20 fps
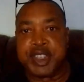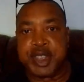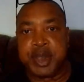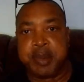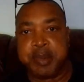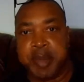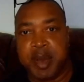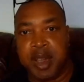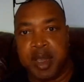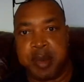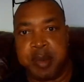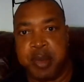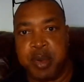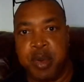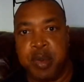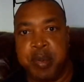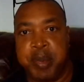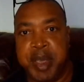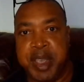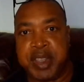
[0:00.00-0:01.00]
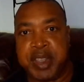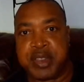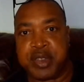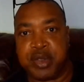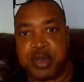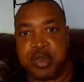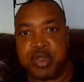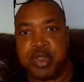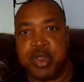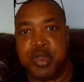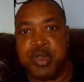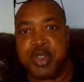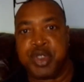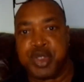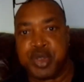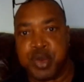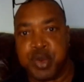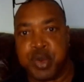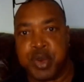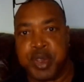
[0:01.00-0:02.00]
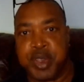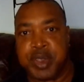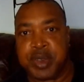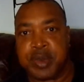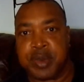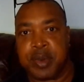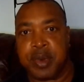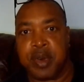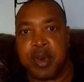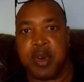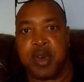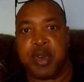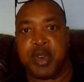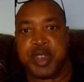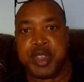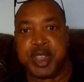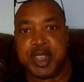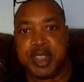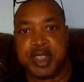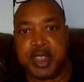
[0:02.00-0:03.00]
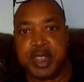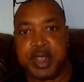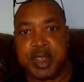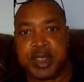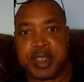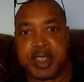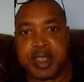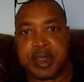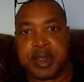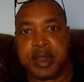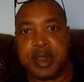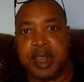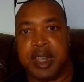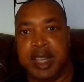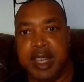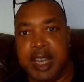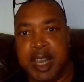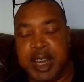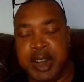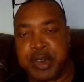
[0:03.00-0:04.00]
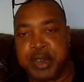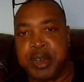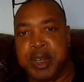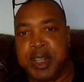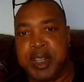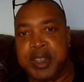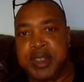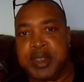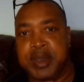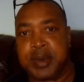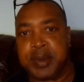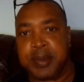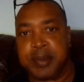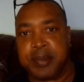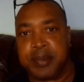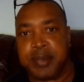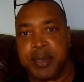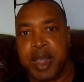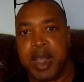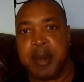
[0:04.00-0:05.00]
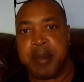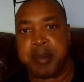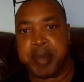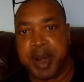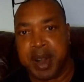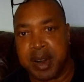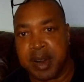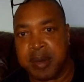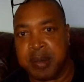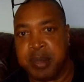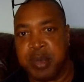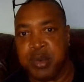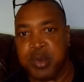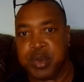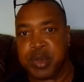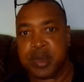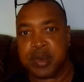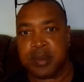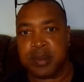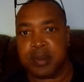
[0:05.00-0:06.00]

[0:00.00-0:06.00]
Bible based on true stories, or is it just allegories and parables?